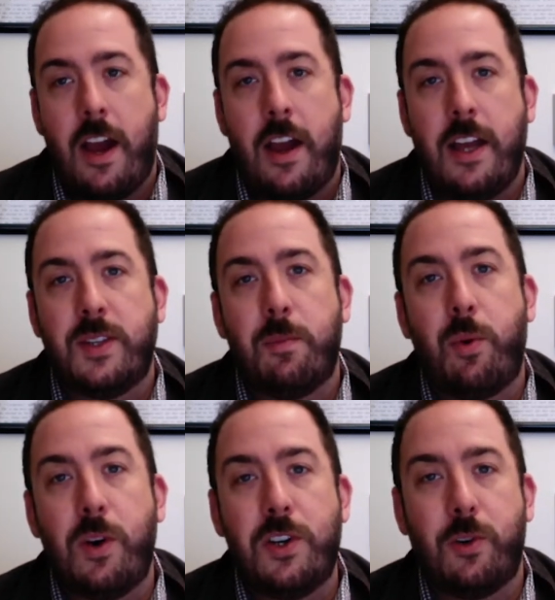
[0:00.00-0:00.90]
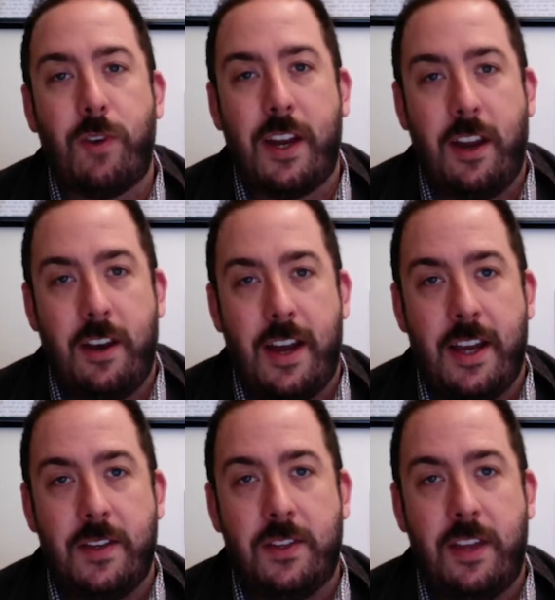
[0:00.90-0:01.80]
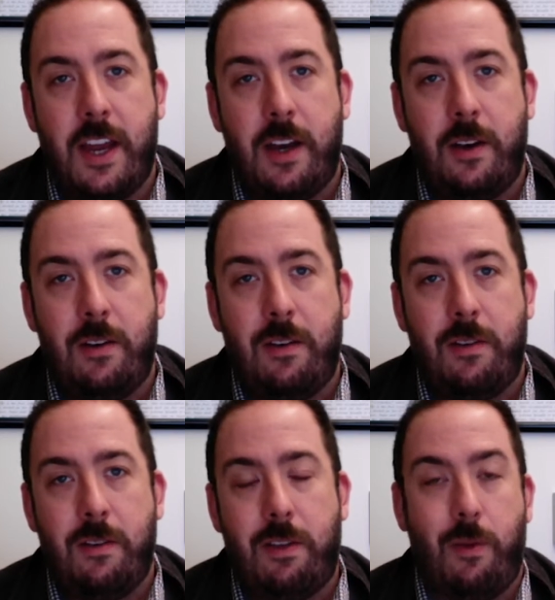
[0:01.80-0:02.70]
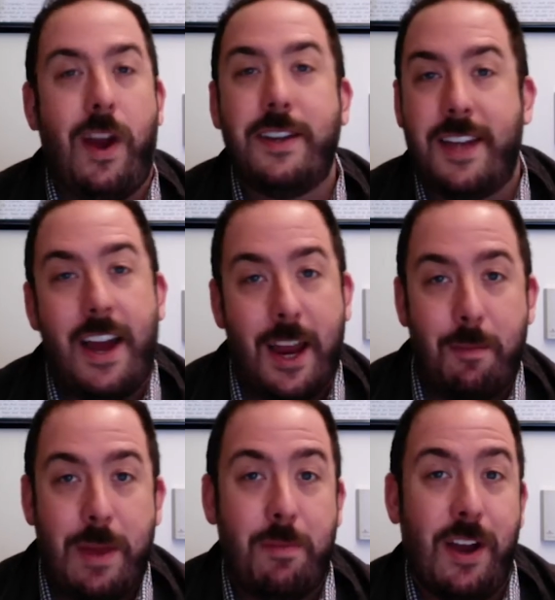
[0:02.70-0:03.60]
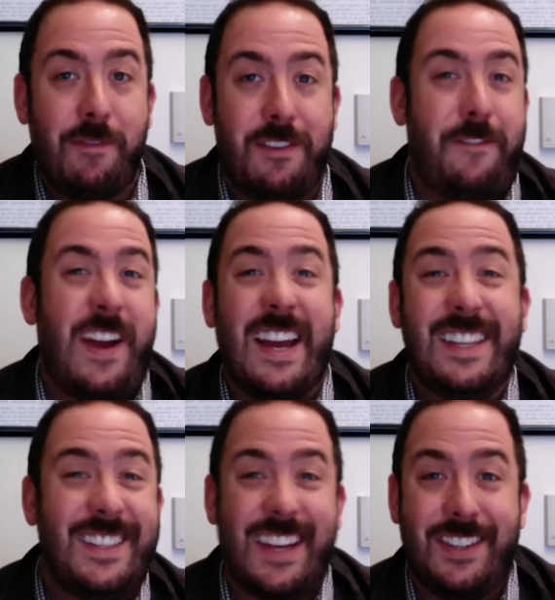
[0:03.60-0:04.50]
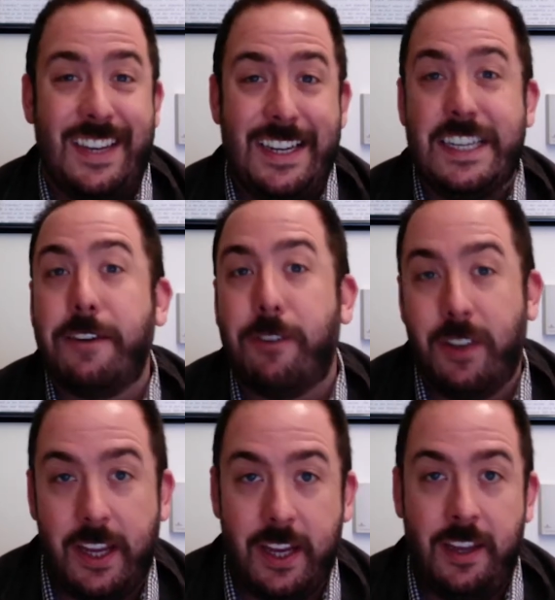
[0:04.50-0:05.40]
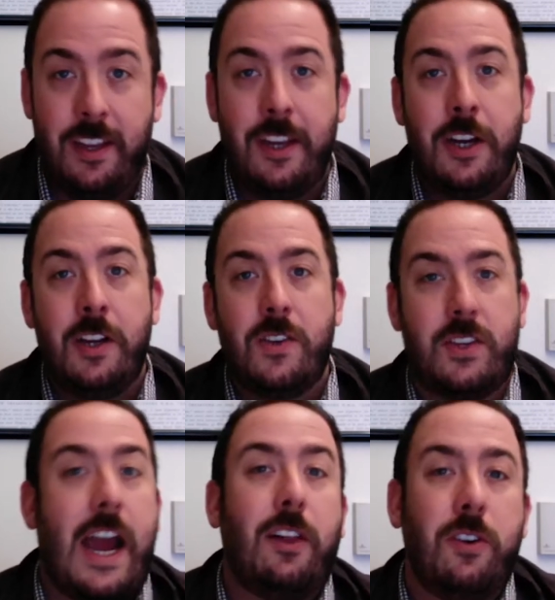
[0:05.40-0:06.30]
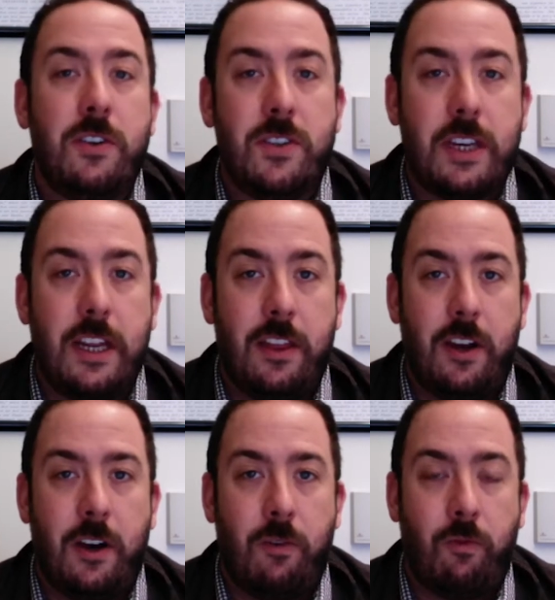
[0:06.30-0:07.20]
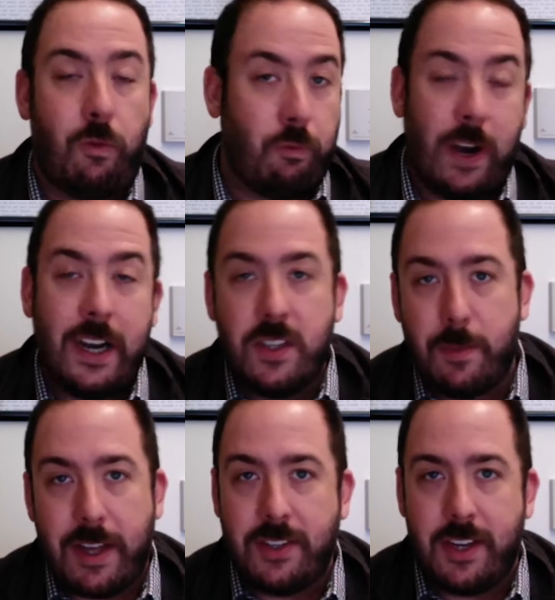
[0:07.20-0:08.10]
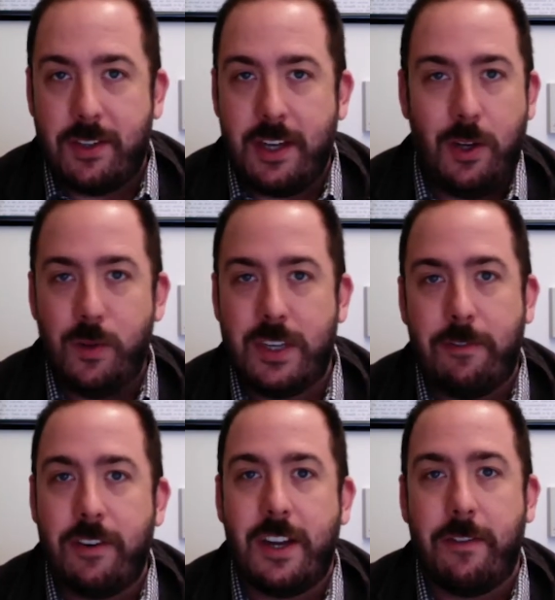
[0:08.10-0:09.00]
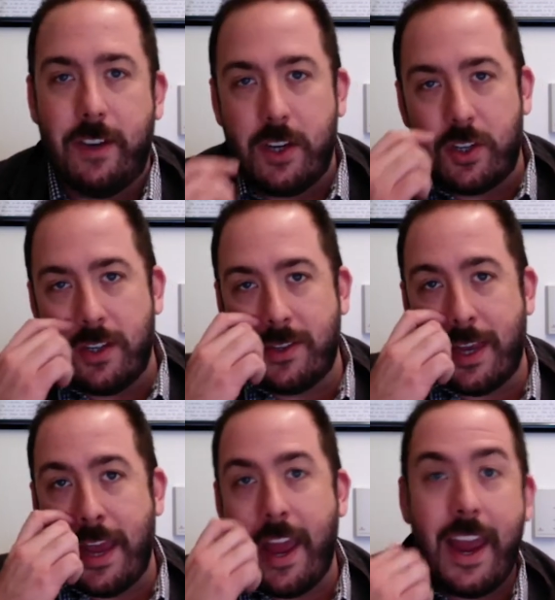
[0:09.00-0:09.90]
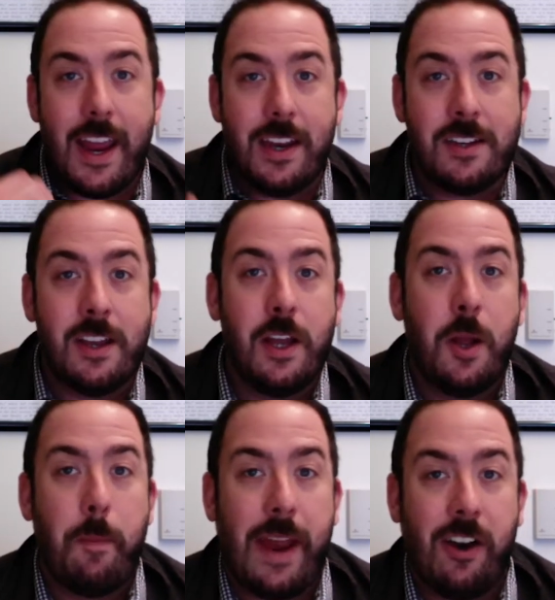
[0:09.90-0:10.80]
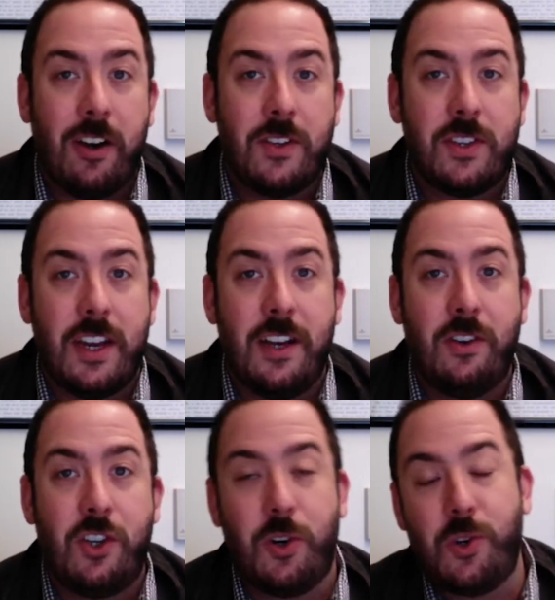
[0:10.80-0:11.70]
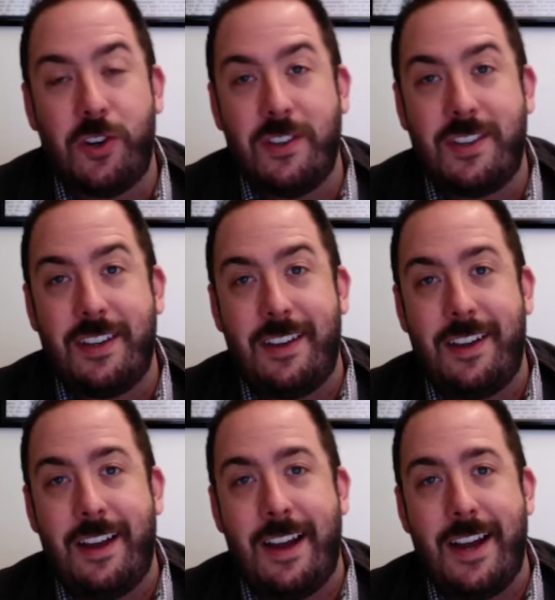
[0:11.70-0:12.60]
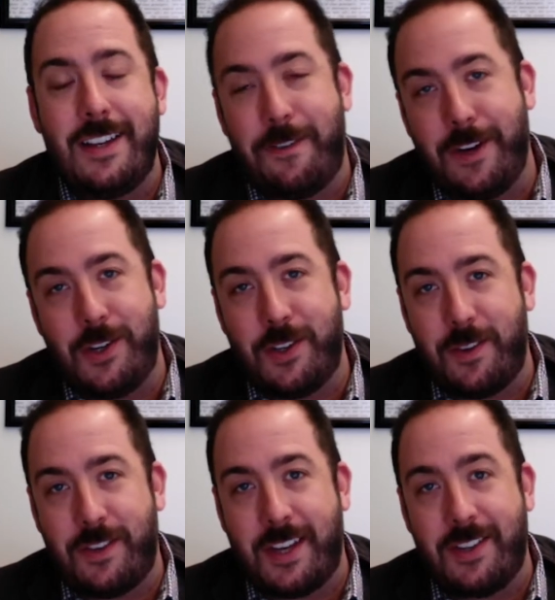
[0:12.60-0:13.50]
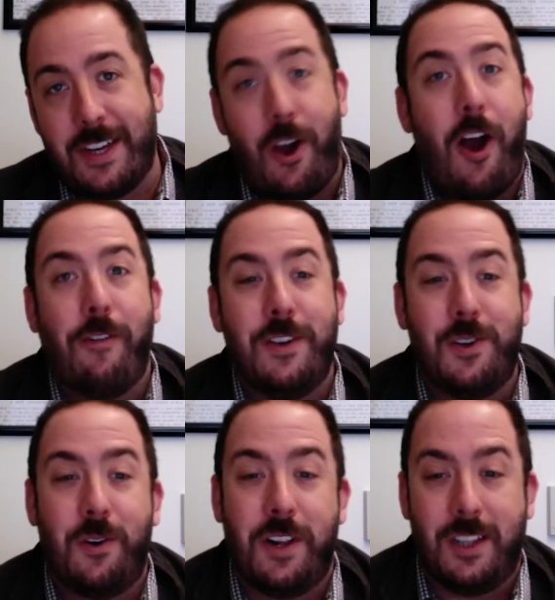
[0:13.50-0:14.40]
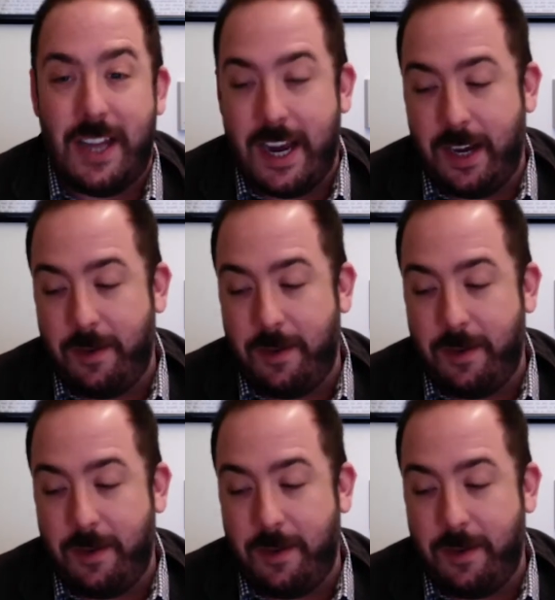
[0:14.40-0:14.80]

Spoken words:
It's important to recognize that throughout time, people have defined sexting differently. Scholars in their writings about sexting use different definitions, and parents and children's definitions of sexting often don't align.